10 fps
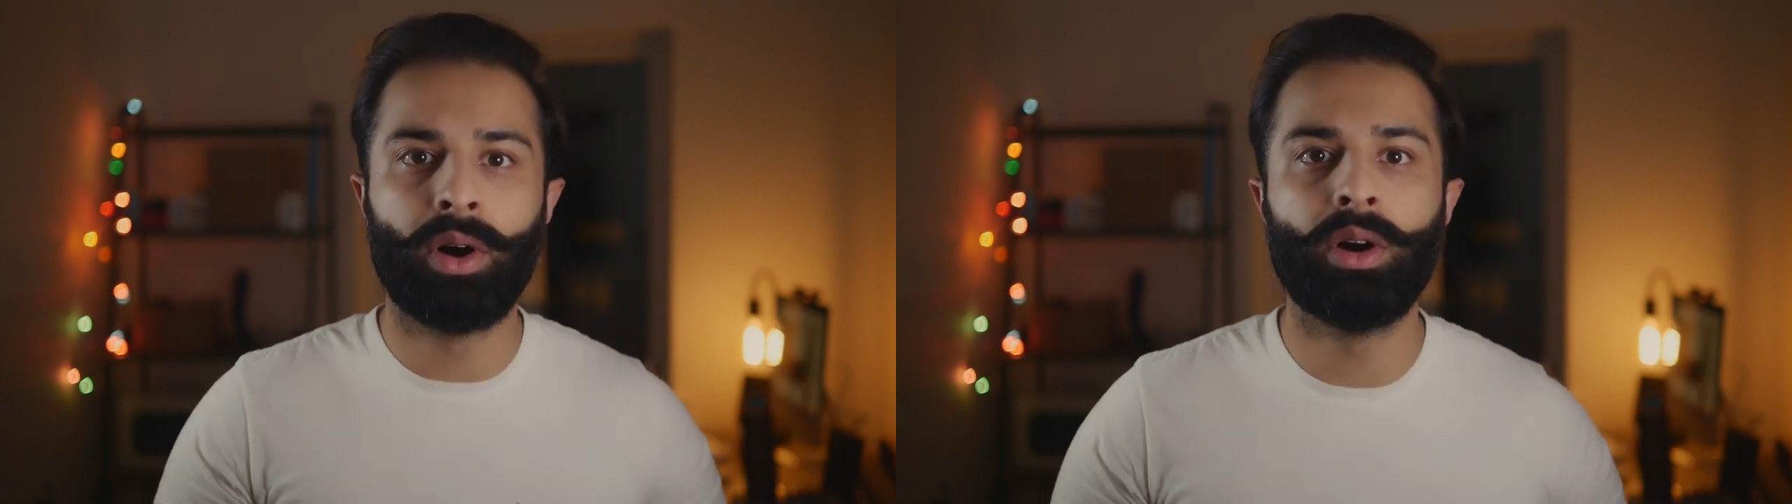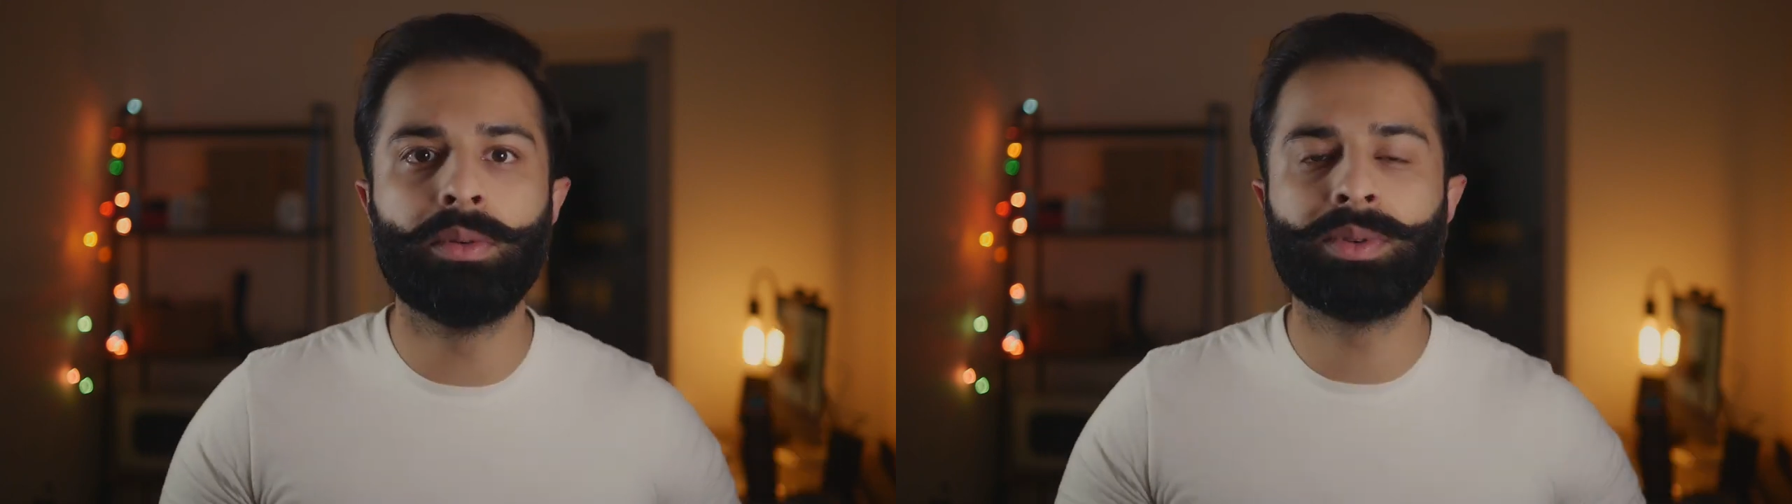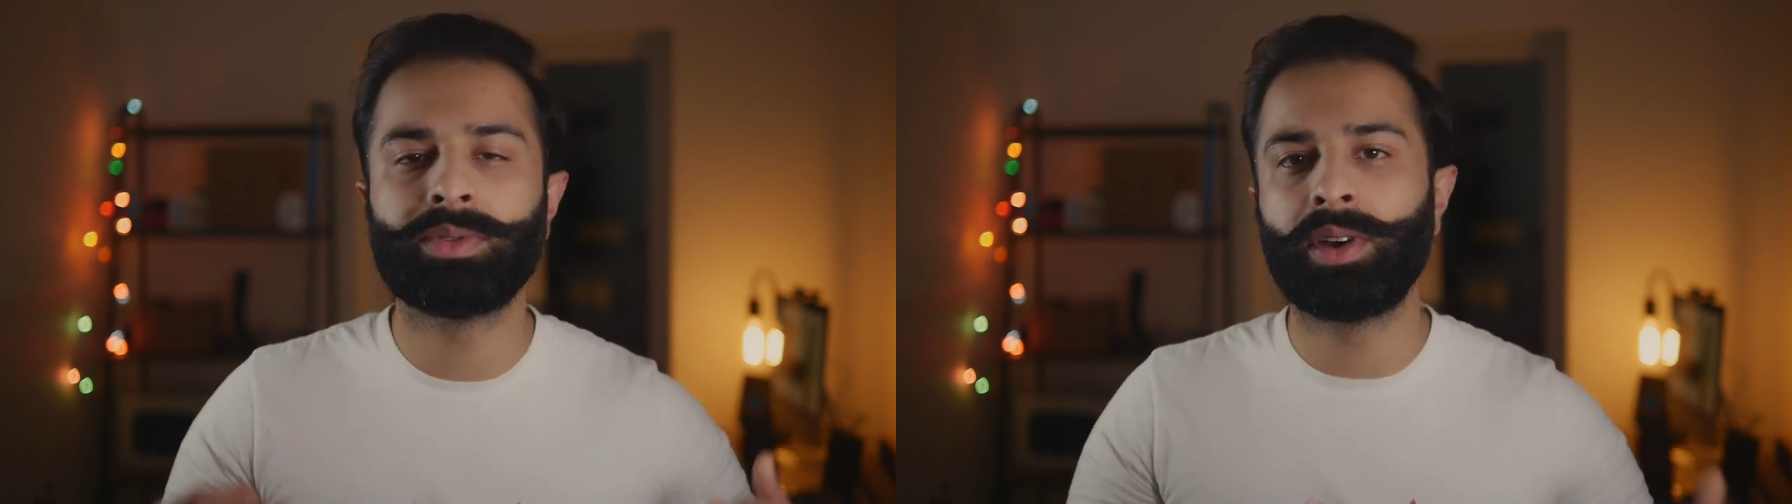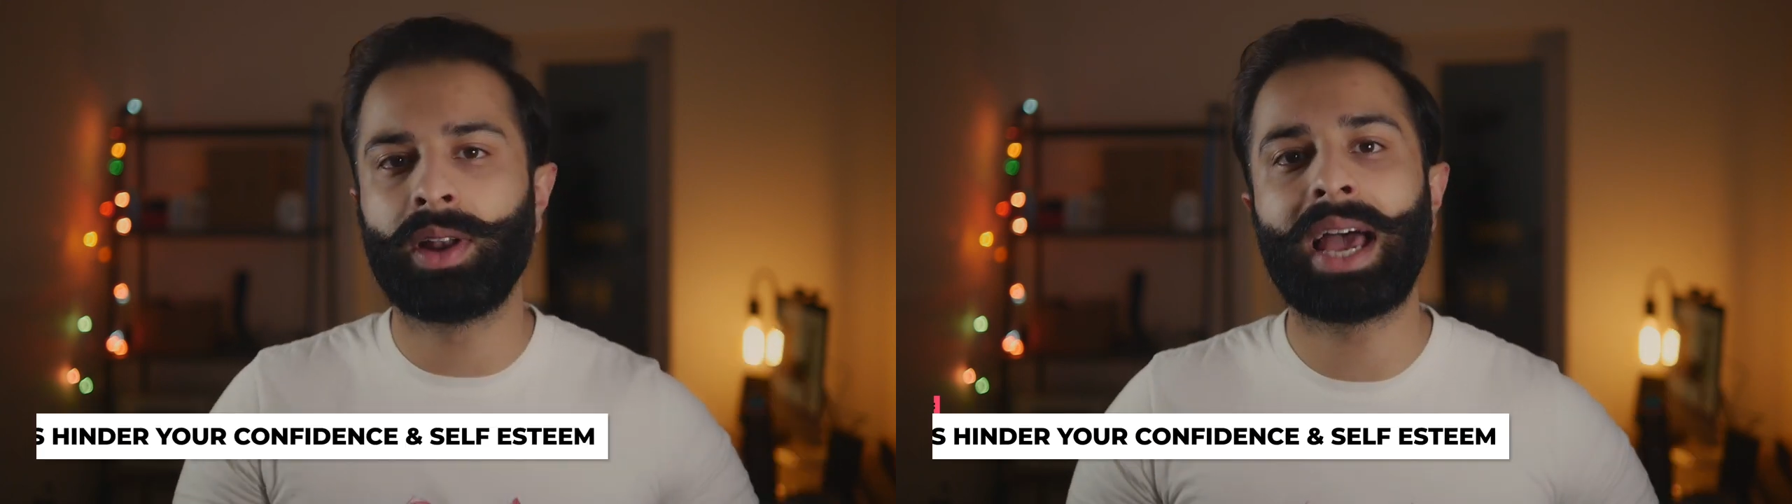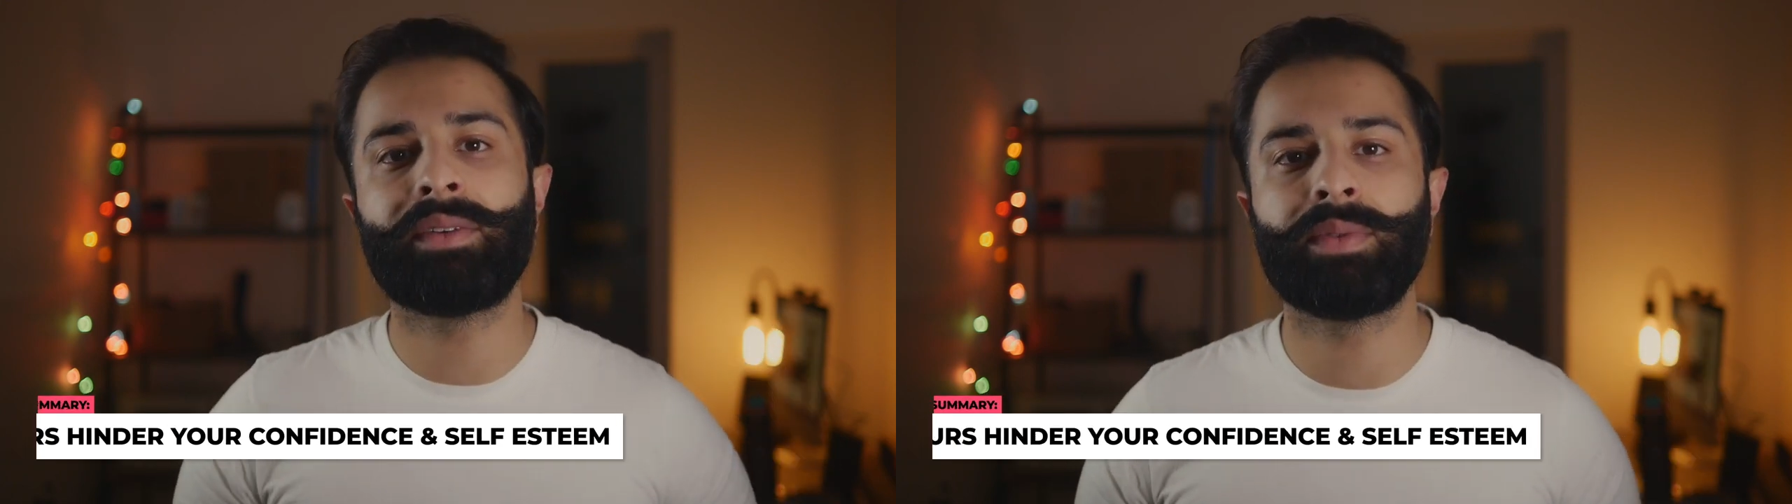hopes for your
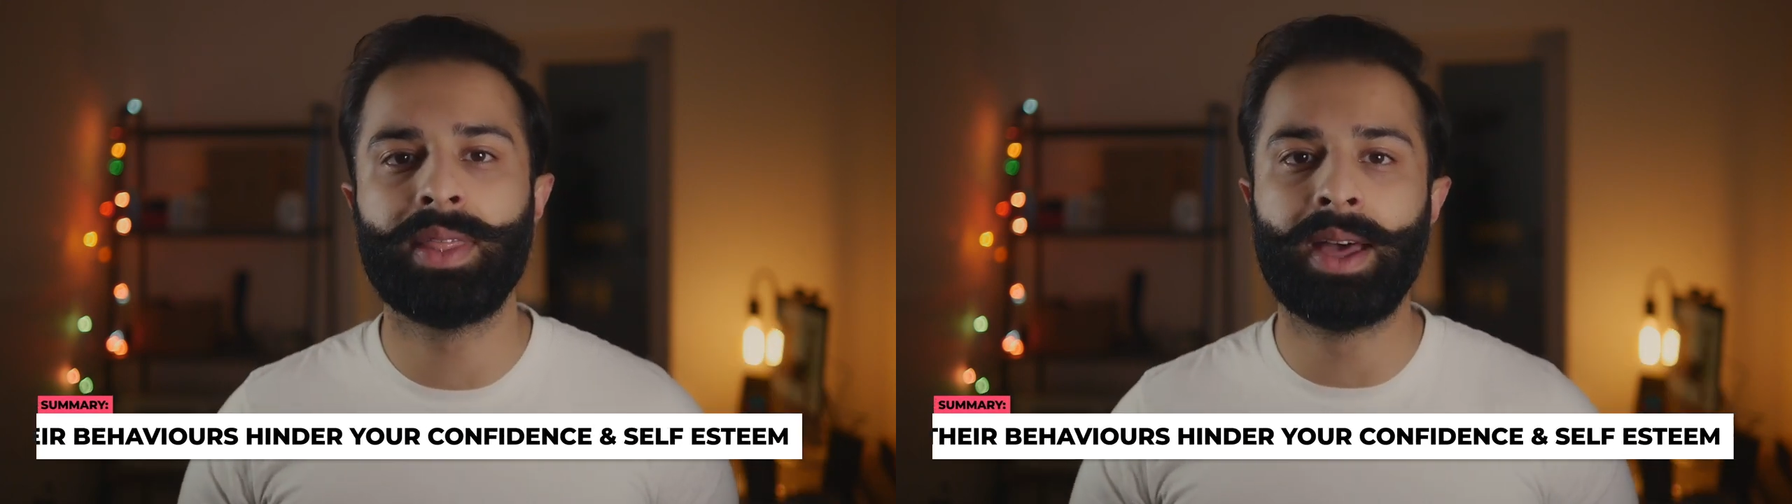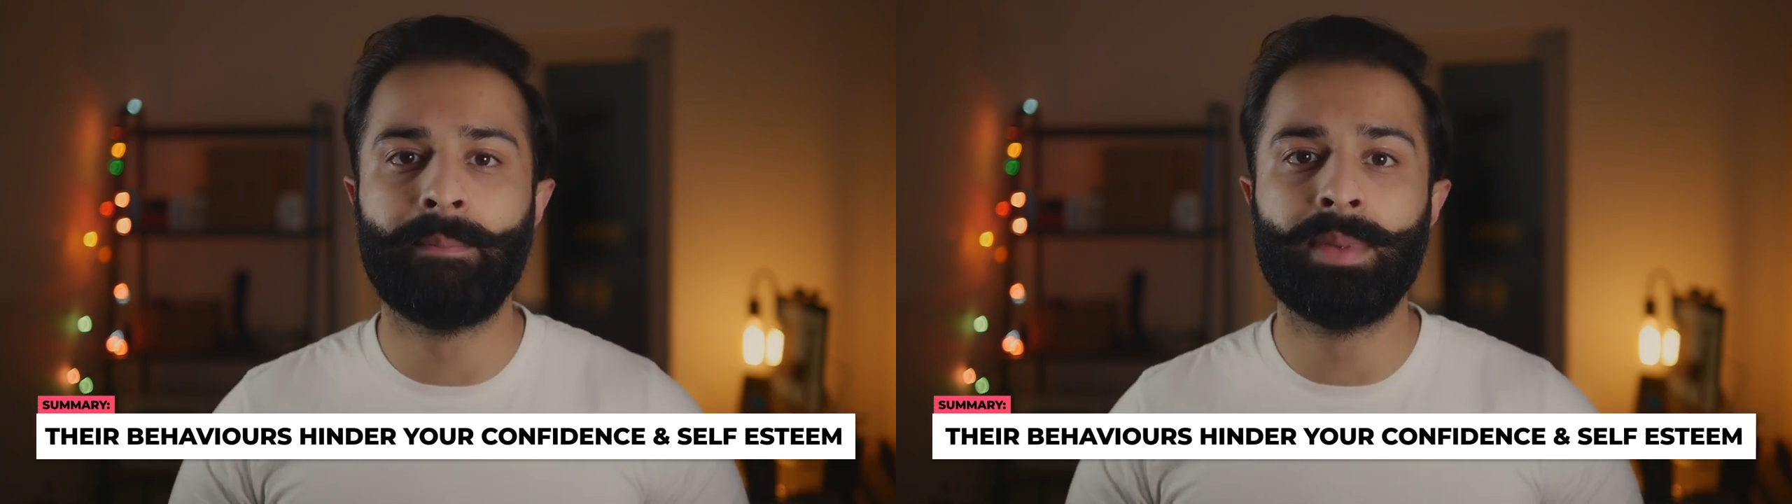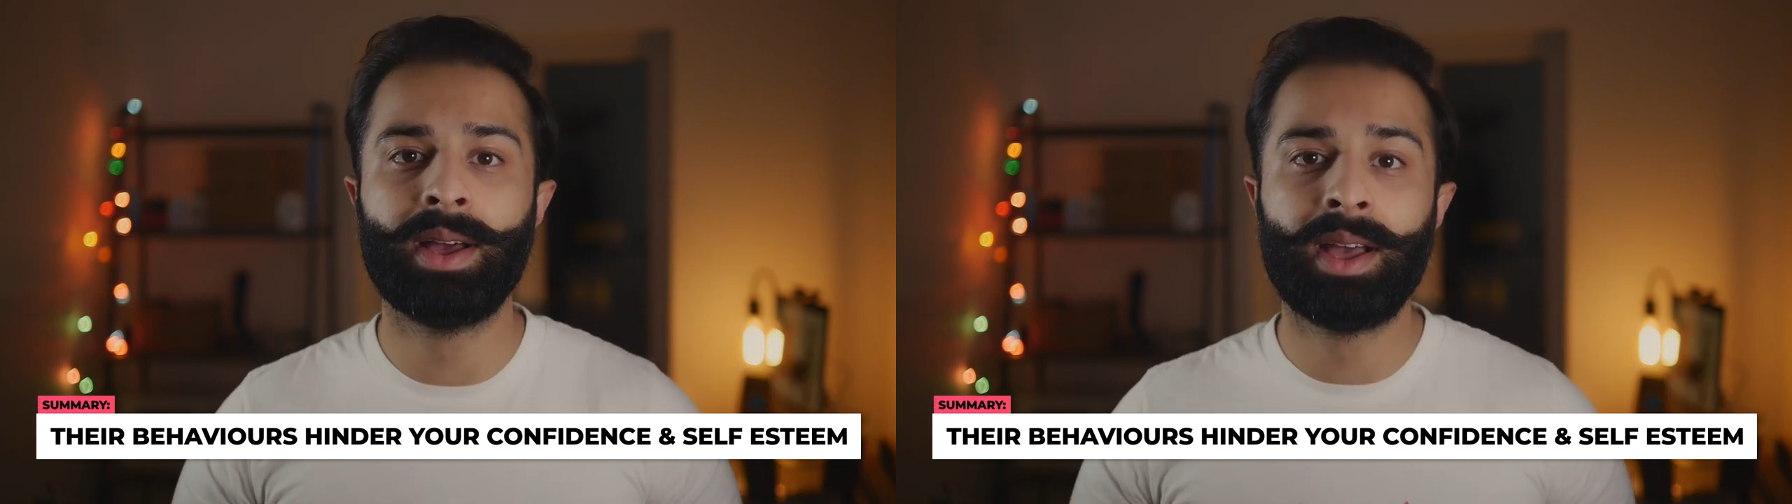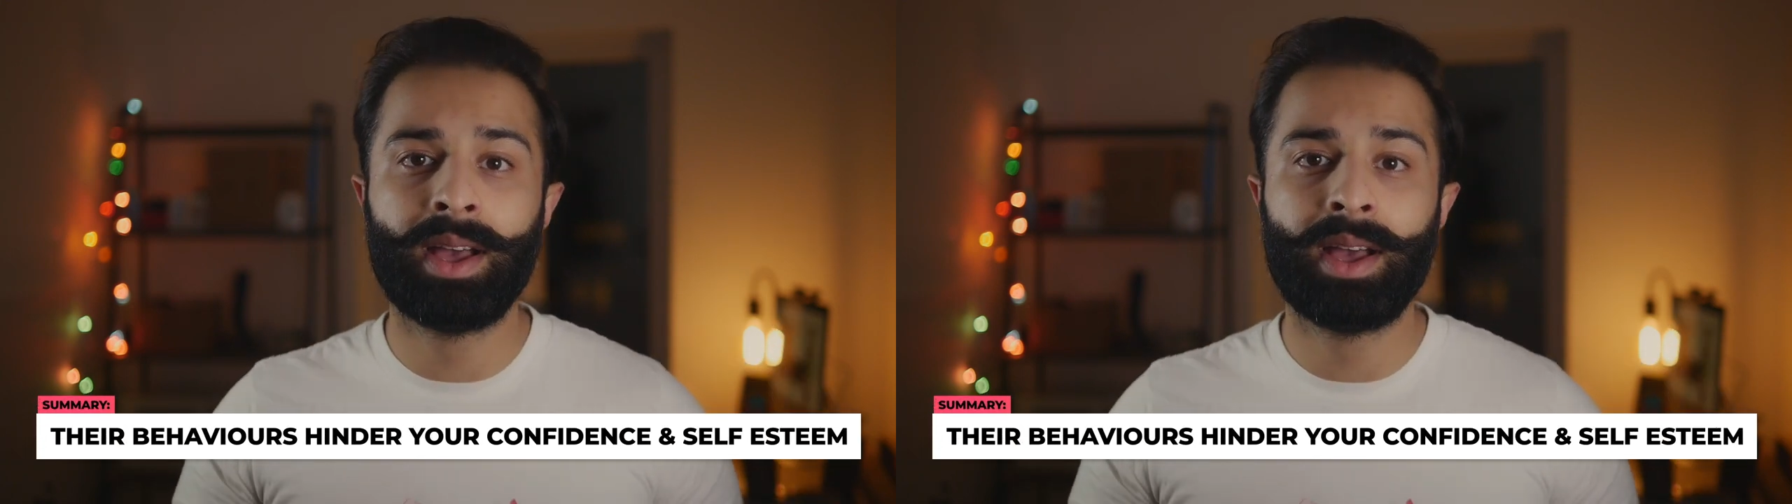life with them,